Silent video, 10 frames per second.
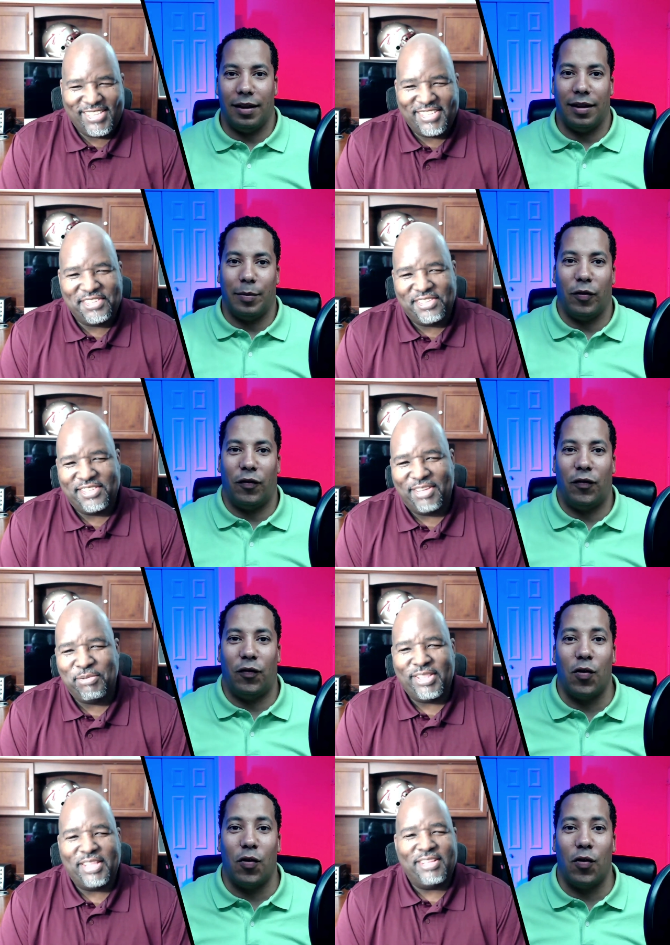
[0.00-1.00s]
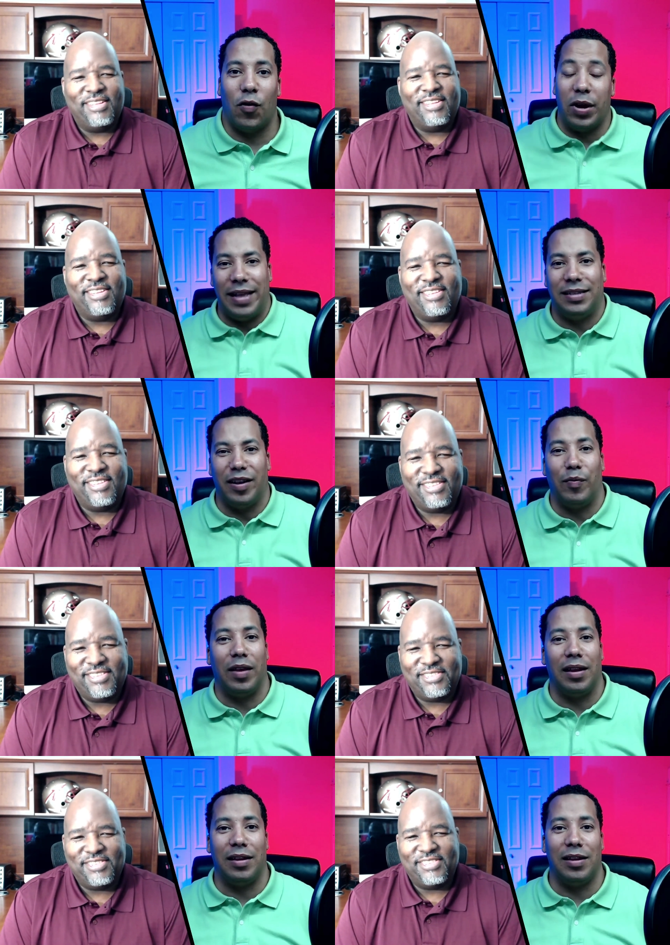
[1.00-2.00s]
Speaker 1: before you can automate
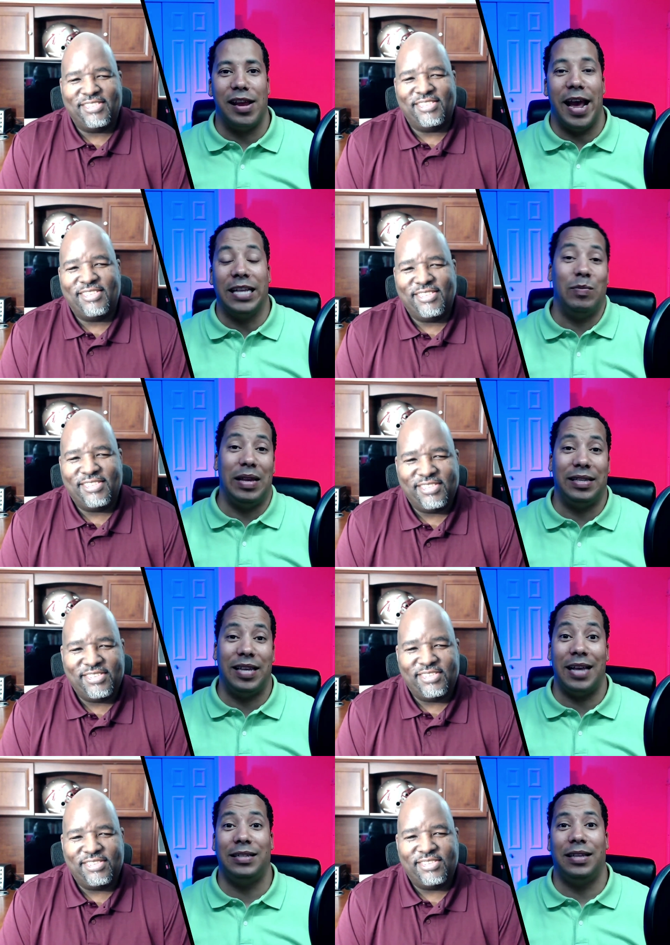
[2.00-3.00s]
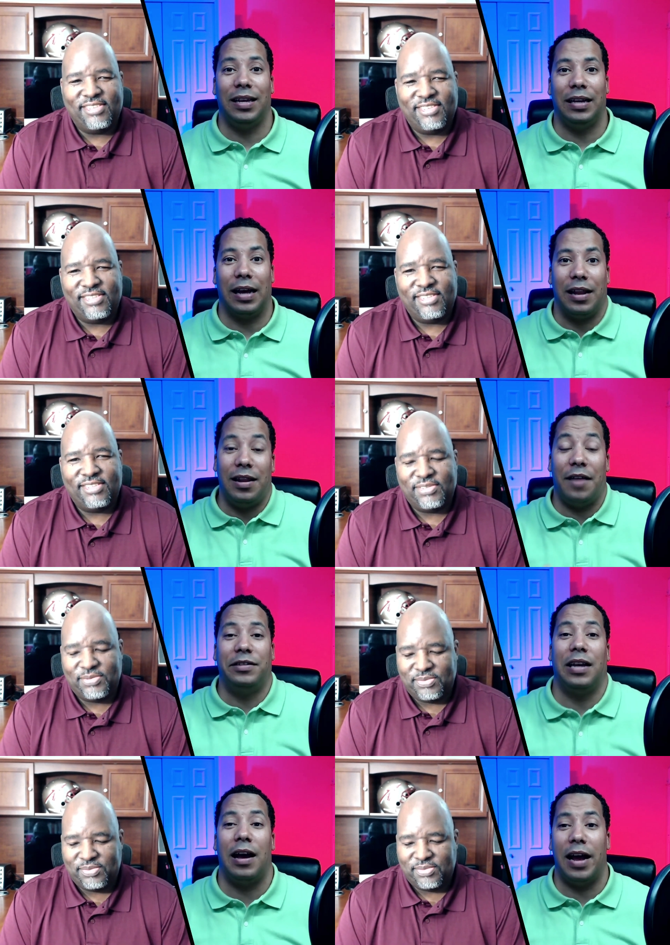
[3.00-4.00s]
something it has to be tested enough
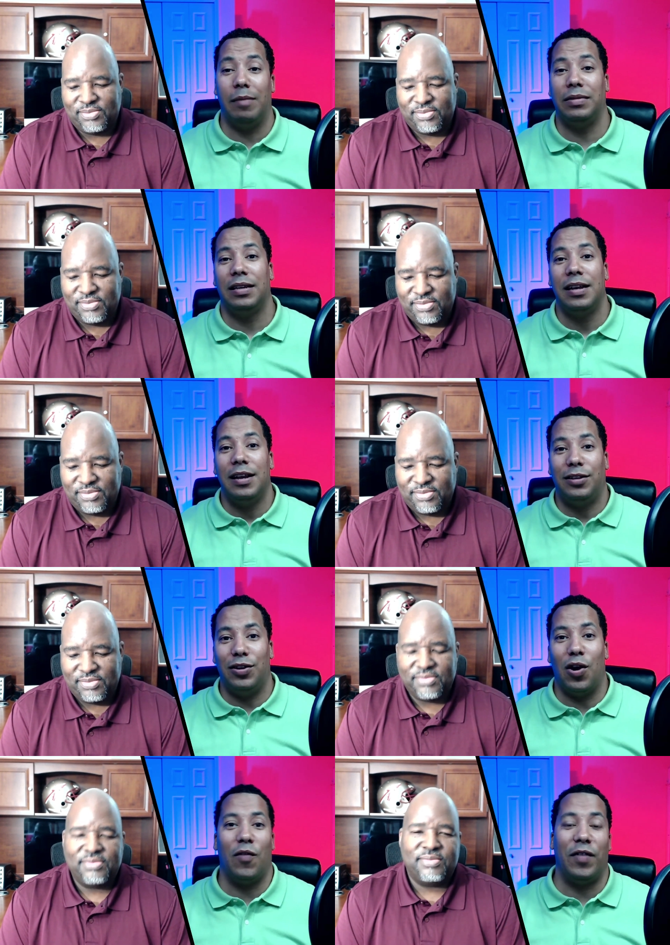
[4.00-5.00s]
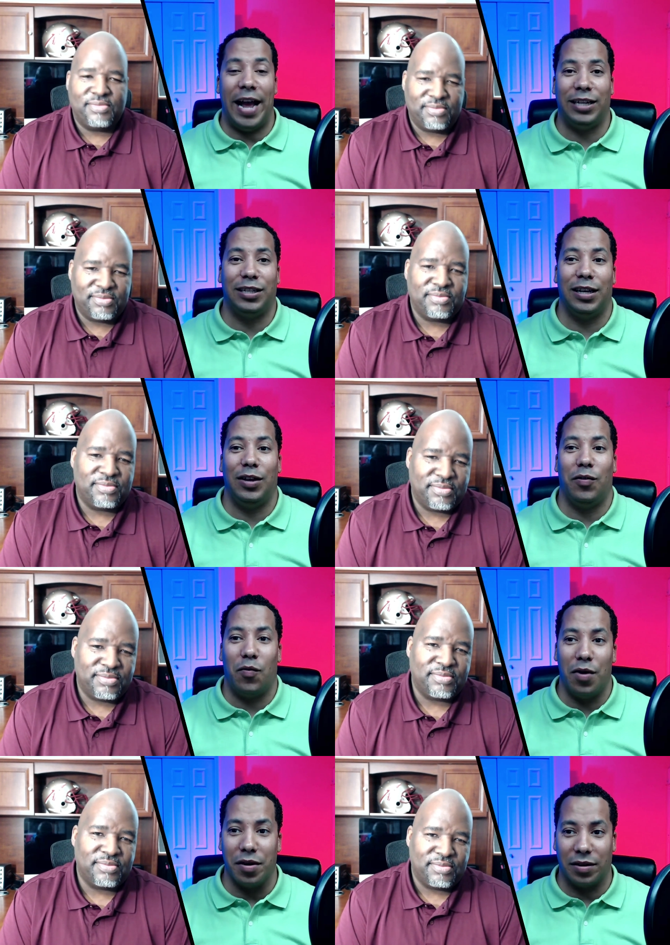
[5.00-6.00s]
times to know if it actually
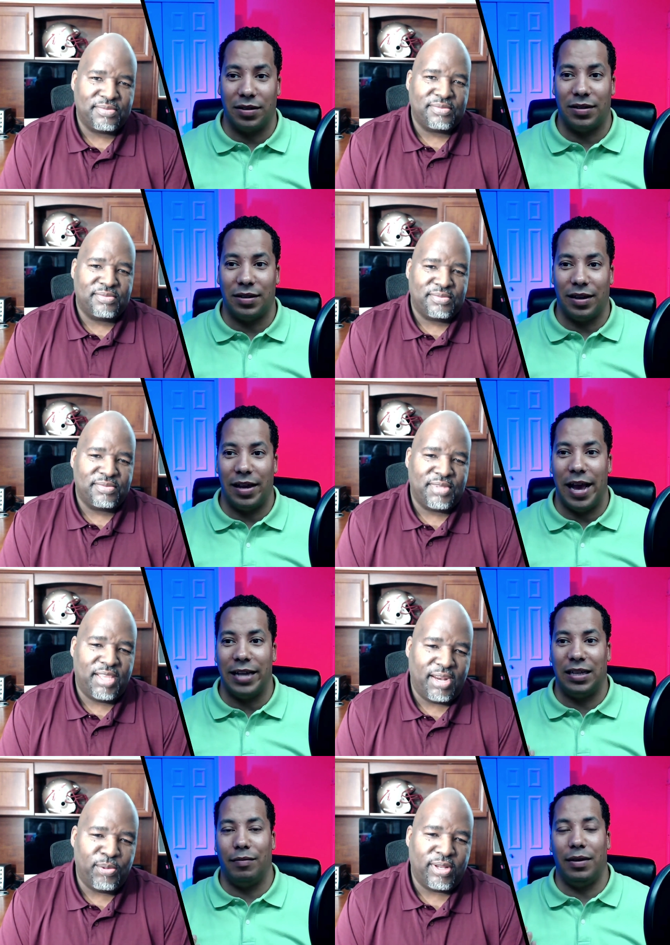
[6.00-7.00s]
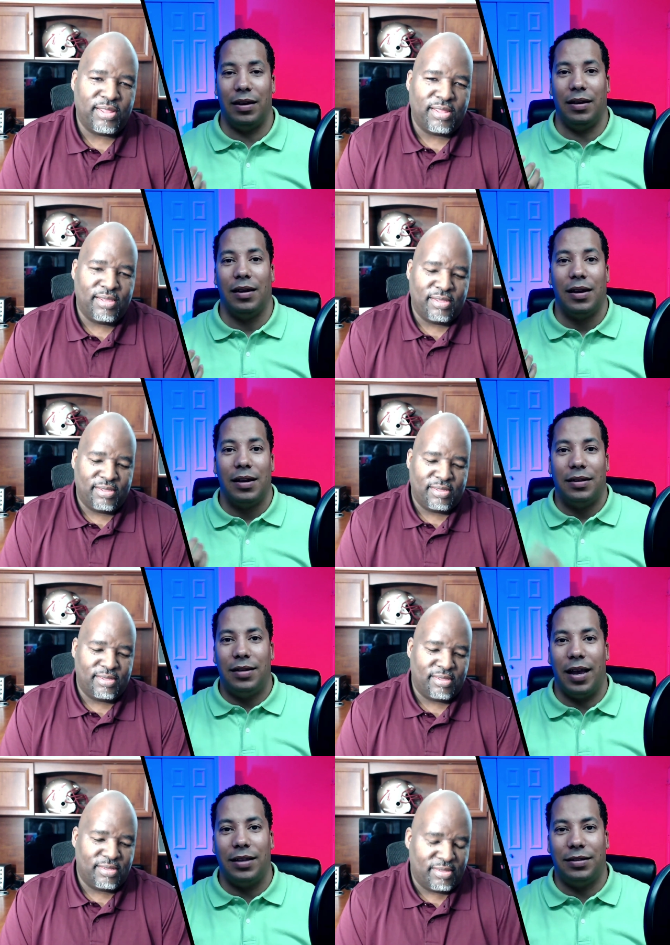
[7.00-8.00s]
works. It yeah. has to be
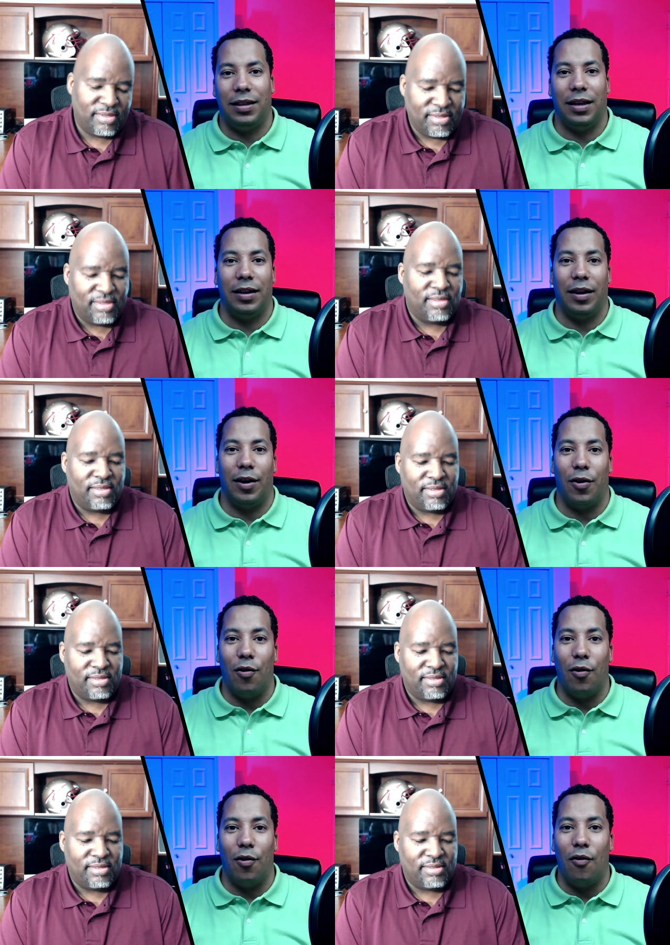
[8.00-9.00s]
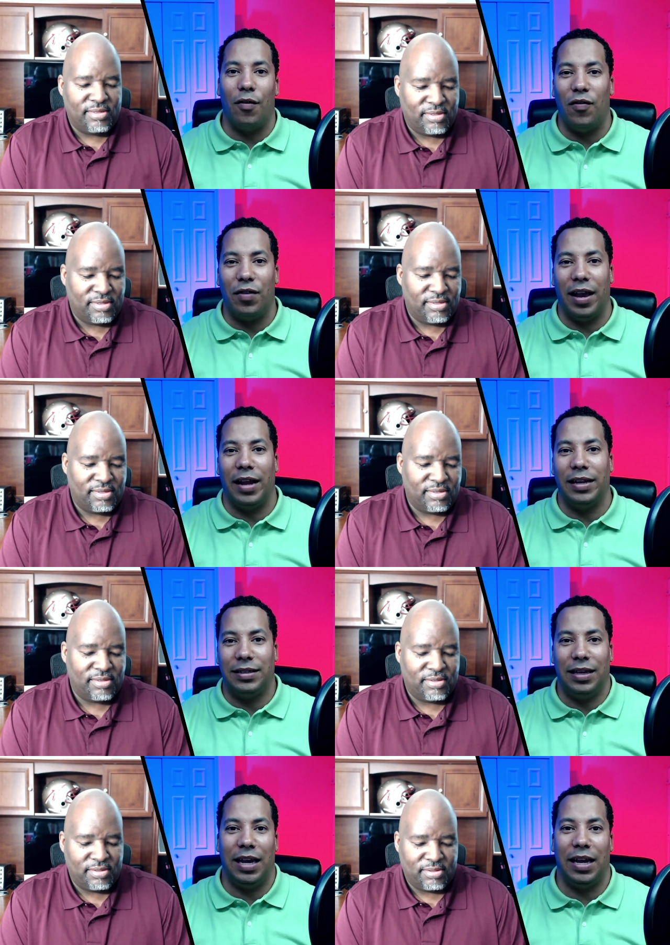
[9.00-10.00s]
tested over and over again to
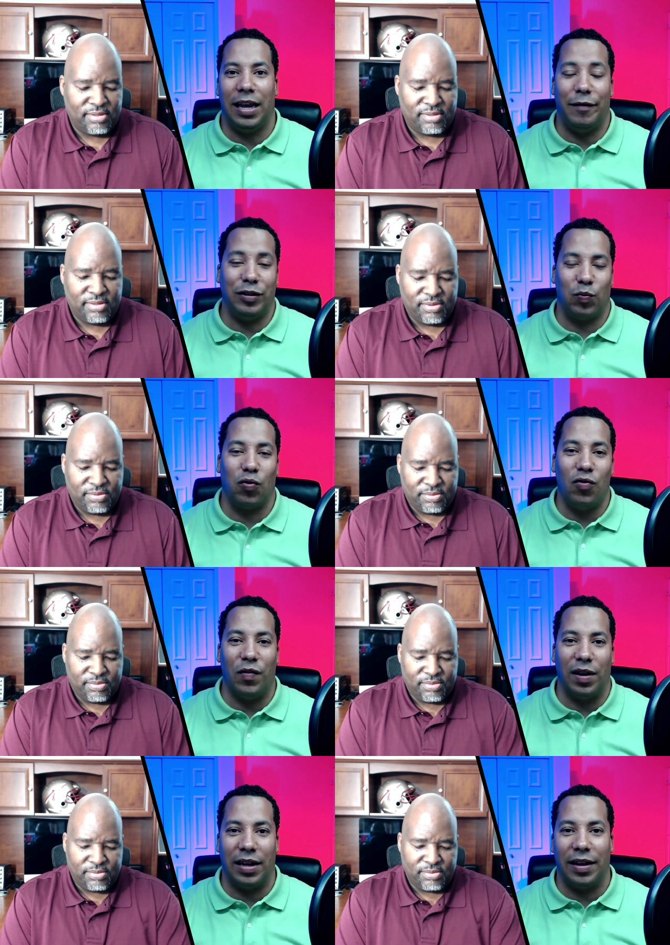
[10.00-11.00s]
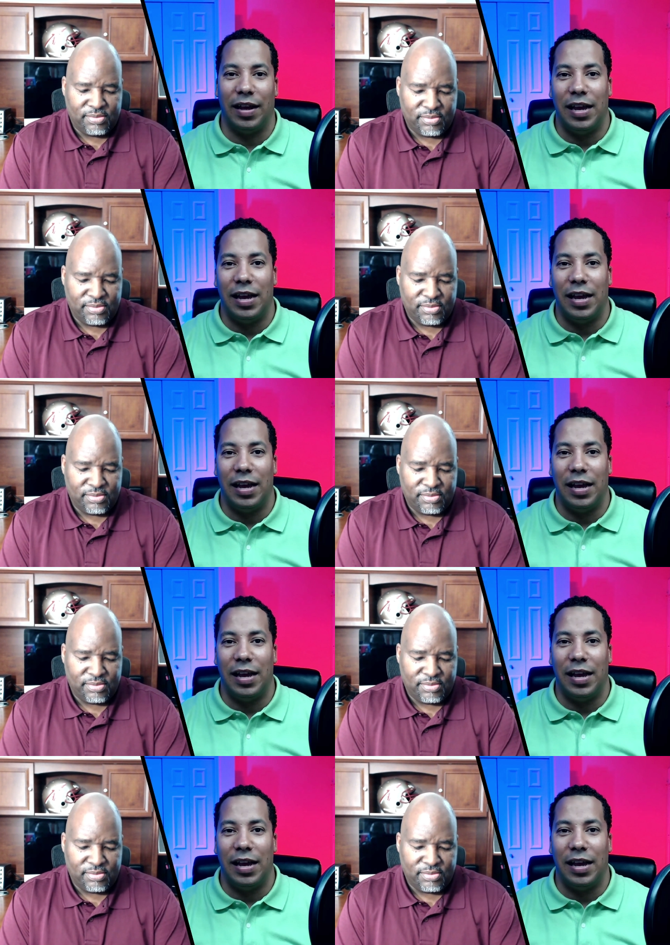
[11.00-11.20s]
see if it's proven. It,